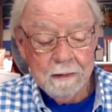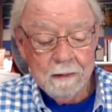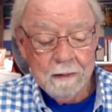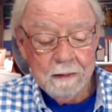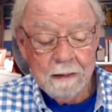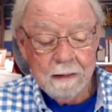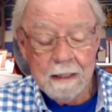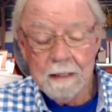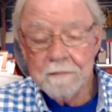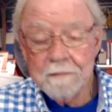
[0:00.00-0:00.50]

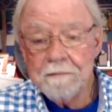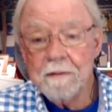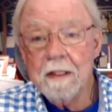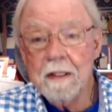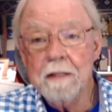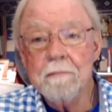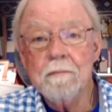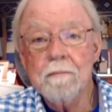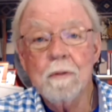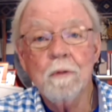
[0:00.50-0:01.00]
I
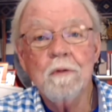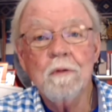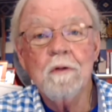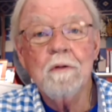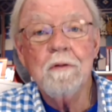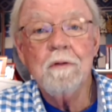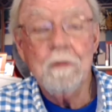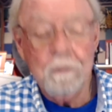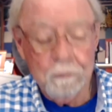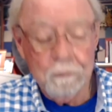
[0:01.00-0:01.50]
find
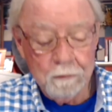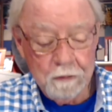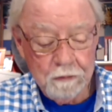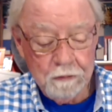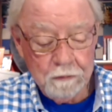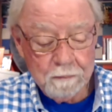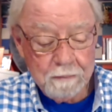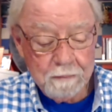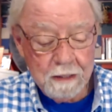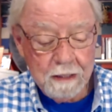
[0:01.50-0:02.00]
Moses's
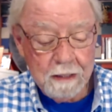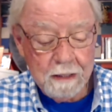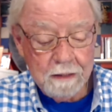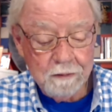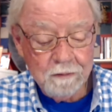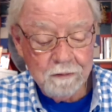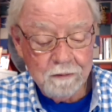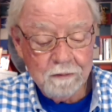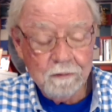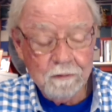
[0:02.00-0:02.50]

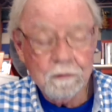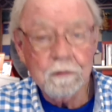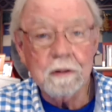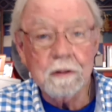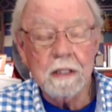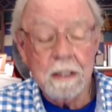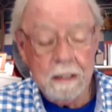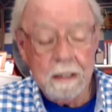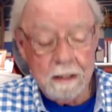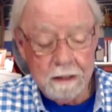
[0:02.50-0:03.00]
response to
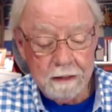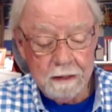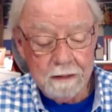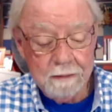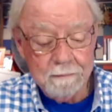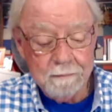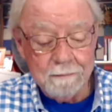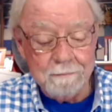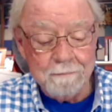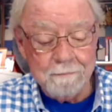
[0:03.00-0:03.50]
God
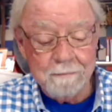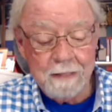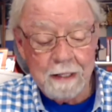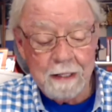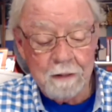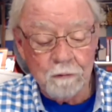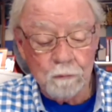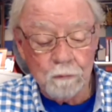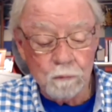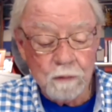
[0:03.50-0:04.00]

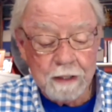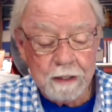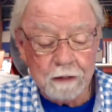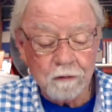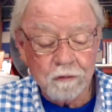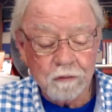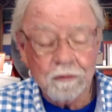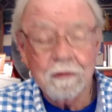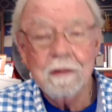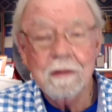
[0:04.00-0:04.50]
as
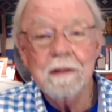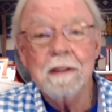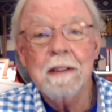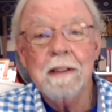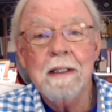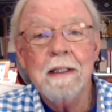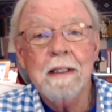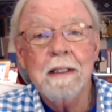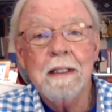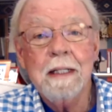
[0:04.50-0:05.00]
rich
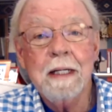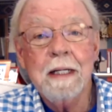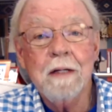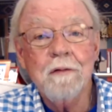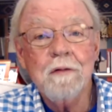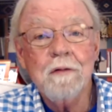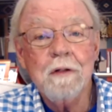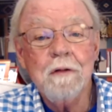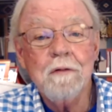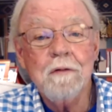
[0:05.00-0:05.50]

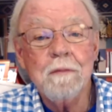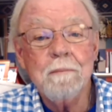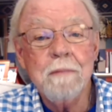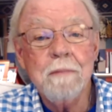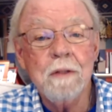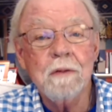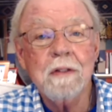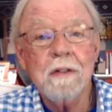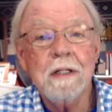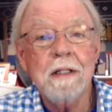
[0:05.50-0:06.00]
as is
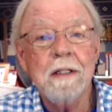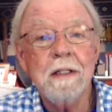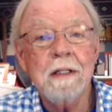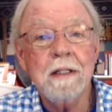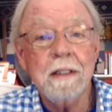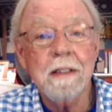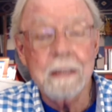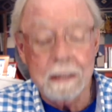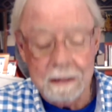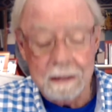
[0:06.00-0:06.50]
milk and
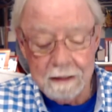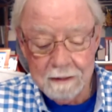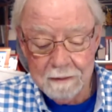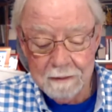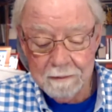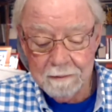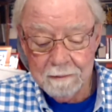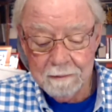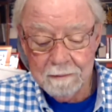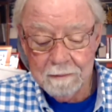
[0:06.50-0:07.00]
honey.
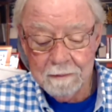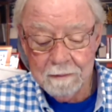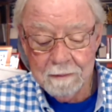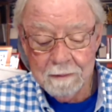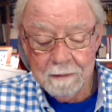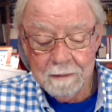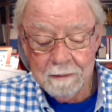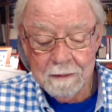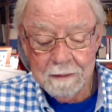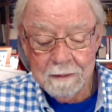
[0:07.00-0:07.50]

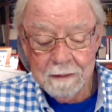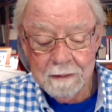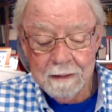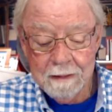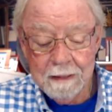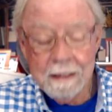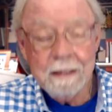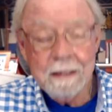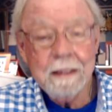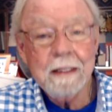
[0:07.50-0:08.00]

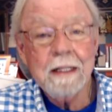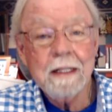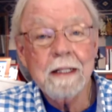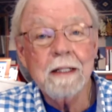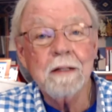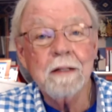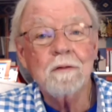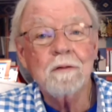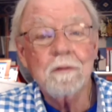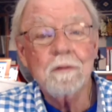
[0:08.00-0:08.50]
And he
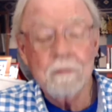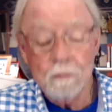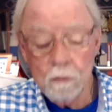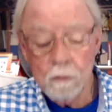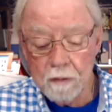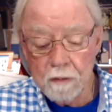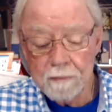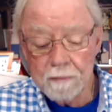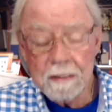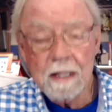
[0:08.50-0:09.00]
asks,
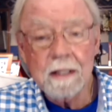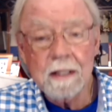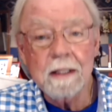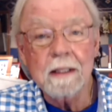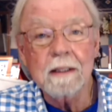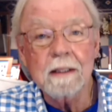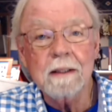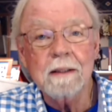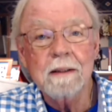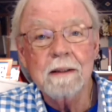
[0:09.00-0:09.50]
who am
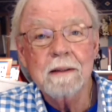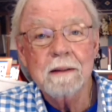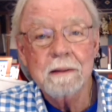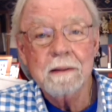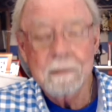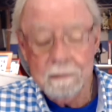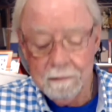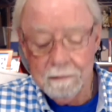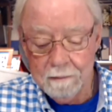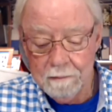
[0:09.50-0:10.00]
I
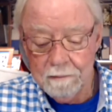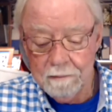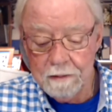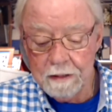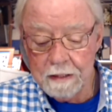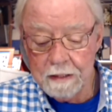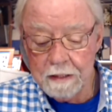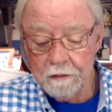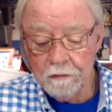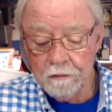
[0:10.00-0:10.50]

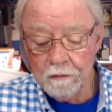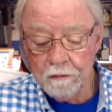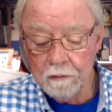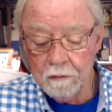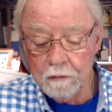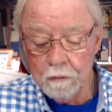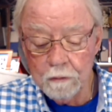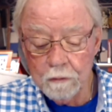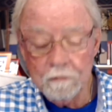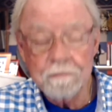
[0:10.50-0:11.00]
that I should
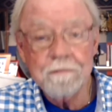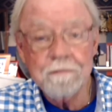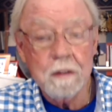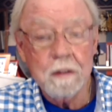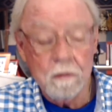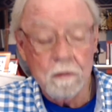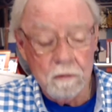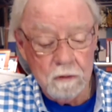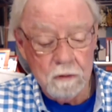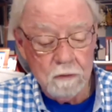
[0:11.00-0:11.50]
go to
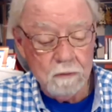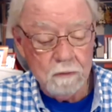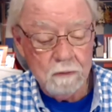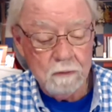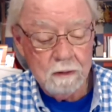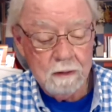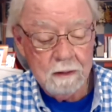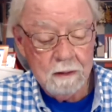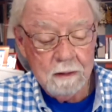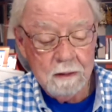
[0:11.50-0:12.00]
Pharaoh,
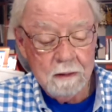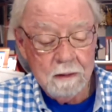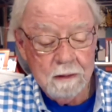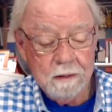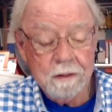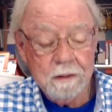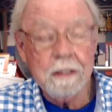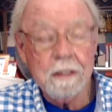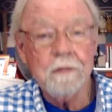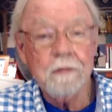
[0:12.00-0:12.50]

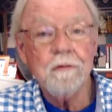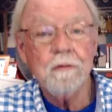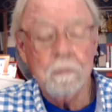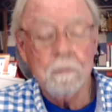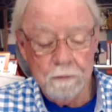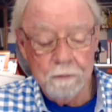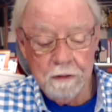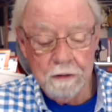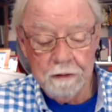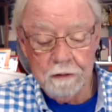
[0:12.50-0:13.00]
that I
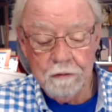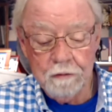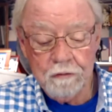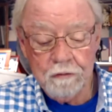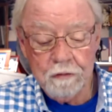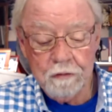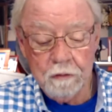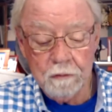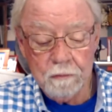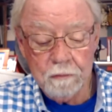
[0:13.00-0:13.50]
should bring the
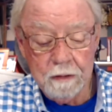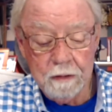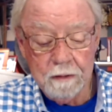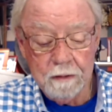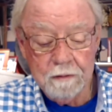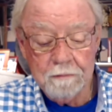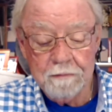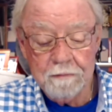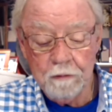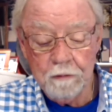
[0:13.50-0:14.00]
children
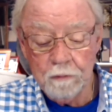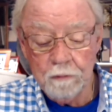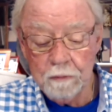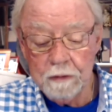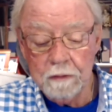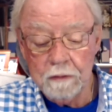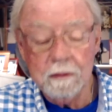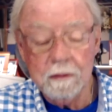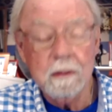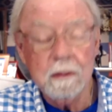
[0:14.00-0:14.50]
of
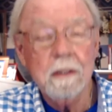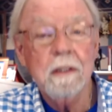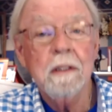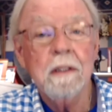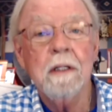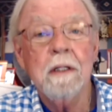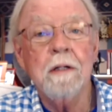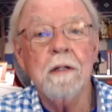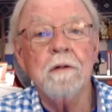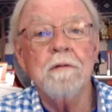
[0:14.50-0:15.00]
Israel
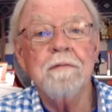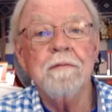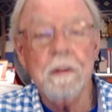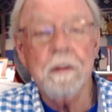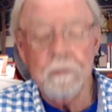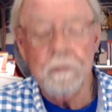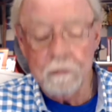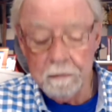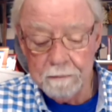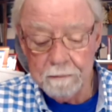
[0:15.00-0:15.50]
out of
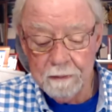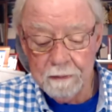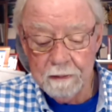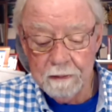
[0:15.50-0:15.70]
Egypt?